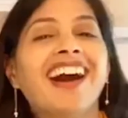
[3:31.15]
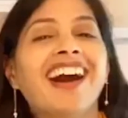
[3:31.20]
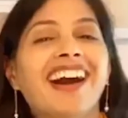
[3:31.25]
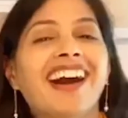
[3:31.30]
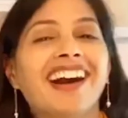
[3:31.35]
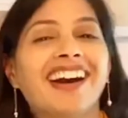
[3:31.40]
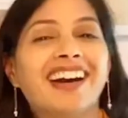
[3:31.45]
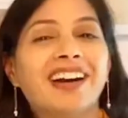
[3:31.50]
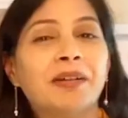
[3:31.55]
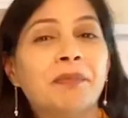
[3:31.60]

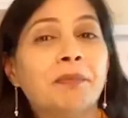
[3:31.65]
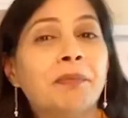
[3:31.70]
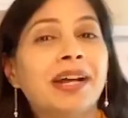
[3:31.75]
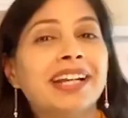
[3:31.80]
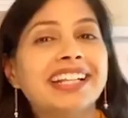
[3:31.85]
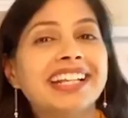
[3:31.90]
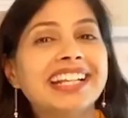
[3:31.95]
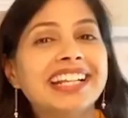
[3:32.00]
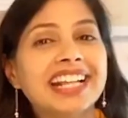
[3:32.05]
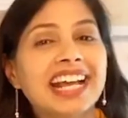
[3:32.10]

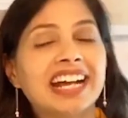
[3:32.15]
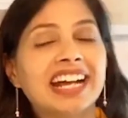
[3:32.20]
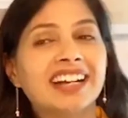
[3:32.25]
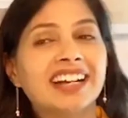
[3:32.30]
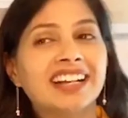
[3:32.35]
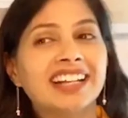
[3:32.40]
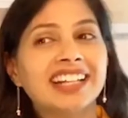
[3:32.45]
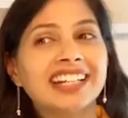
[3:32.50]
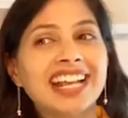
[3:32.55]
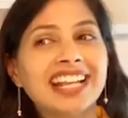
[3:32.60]
But
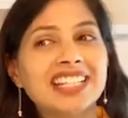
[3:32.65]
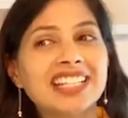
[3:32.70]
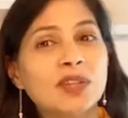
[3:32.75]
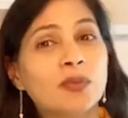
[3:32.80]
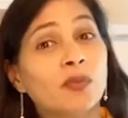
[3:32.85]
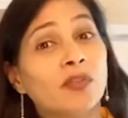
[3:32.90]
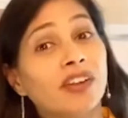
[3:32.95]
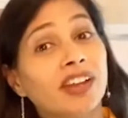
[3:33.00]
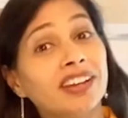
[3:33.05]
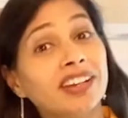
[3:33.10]
it
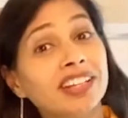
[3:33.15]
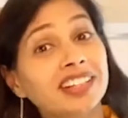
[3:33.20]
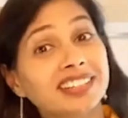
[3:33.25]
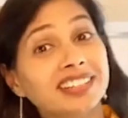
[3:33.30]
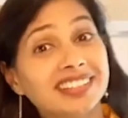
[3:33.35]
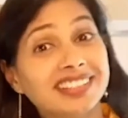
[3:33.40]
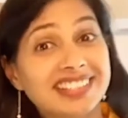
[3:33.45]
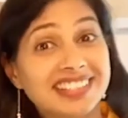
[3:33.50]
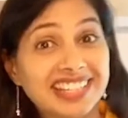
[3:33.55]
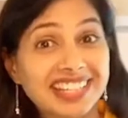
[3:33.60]
has a very
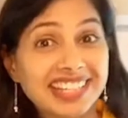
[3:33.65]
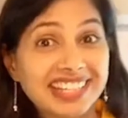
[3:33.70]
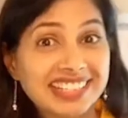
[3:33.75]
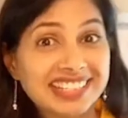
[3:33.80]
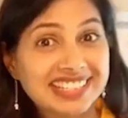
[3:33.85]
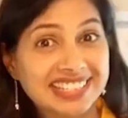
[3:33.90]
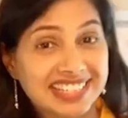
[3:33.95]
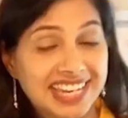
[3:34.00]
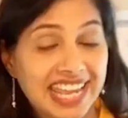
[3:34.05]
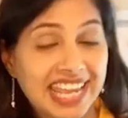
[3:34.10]

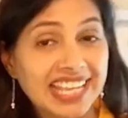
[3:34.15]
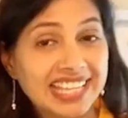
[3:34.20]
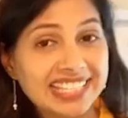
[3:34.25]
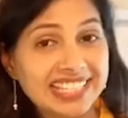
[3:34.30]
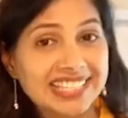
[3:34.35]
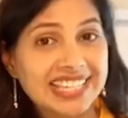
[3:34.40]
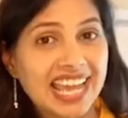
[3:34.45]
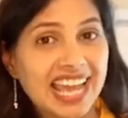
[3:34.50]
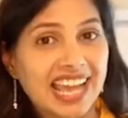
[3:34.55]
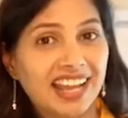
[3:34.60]
distinct
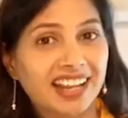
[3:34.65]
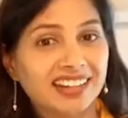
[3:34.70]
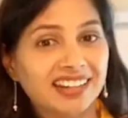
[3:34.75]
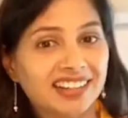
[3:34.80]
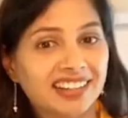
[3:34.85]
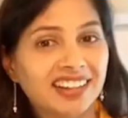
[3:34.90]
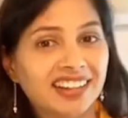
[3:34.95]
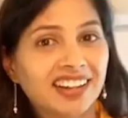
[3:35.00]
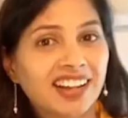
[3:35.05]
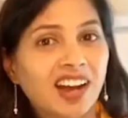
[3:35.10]
taste, and
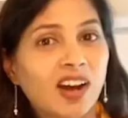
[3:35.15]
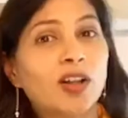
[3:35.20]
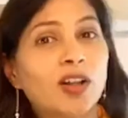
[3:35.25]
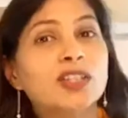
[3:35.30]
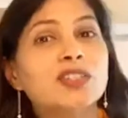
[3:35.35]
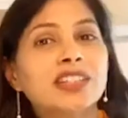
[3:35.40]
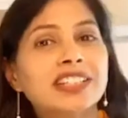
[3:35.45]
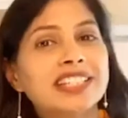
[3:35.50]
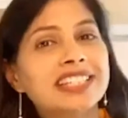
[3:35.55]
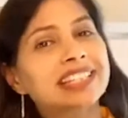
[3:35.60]

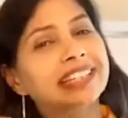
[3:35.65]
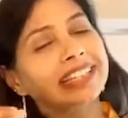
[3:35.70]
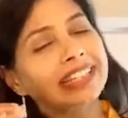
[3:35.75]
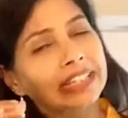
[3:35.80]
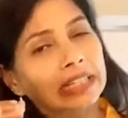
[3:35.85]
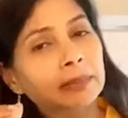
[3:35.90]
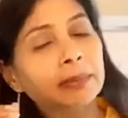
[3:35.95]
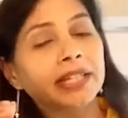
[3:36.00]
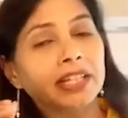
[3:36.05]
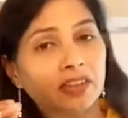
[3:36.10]
also it's a
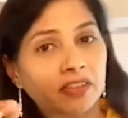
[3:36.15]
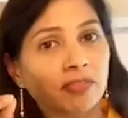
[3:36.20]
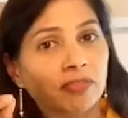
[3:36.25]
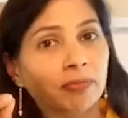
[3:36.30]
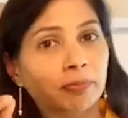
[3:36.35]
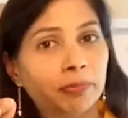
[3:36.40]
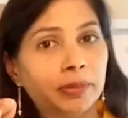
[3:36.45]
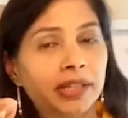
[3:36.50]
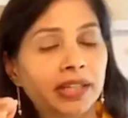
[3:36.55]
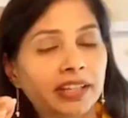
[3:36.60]
little bit
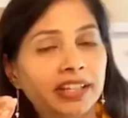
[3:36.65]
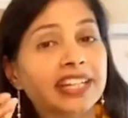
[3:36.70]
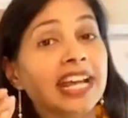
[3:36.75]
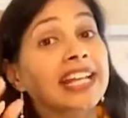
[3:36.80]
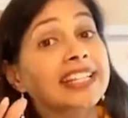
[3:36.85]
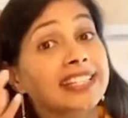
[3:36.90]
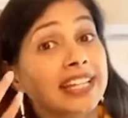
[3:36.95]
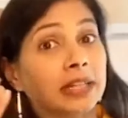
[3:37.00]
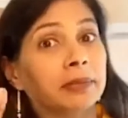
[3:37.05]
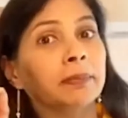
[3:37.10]
of it
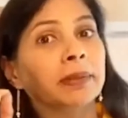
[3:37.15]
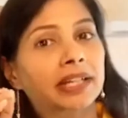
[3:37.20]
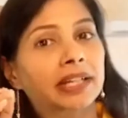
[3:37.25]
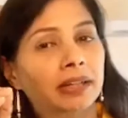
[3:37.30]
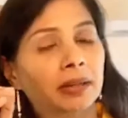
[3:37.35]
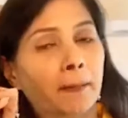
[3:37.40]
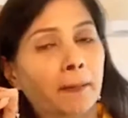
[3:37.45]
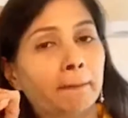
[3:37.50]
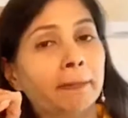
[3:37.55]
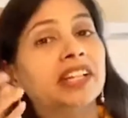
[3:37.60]
has
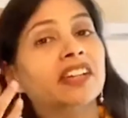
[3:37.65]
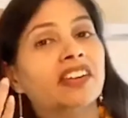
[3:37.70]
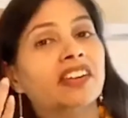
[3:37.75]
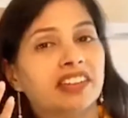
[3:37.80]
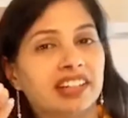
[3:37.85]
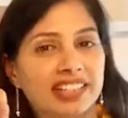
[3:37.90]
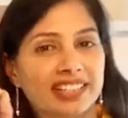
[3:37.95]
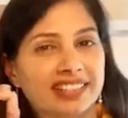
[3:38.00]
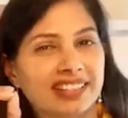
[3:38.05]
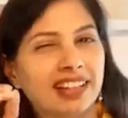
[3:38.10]
that
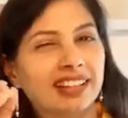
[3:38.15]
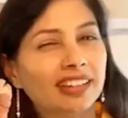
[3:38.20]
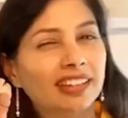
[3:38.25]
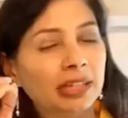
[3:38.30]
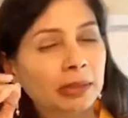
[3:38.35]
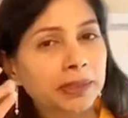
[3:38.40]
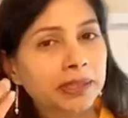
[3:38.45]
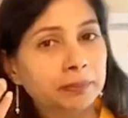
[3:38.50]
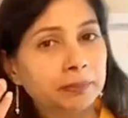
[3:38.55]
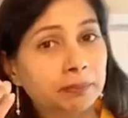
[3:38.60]
bitterness, a
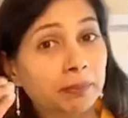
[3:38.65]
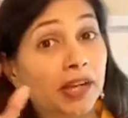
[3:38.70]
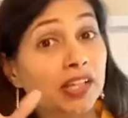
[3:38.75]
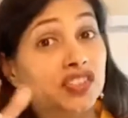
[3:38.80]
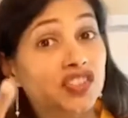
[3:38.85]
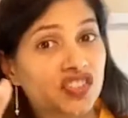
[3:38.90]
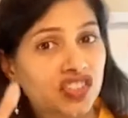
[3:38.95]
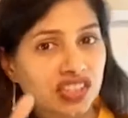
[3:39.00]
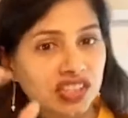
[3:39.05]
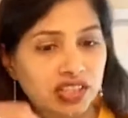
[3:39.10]
little bit
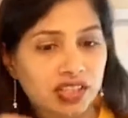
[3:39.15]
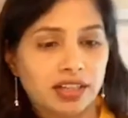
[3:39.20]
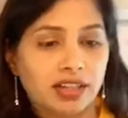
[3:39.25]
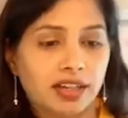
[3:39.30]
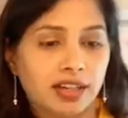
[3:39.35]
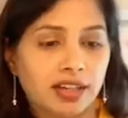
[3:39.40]
pungent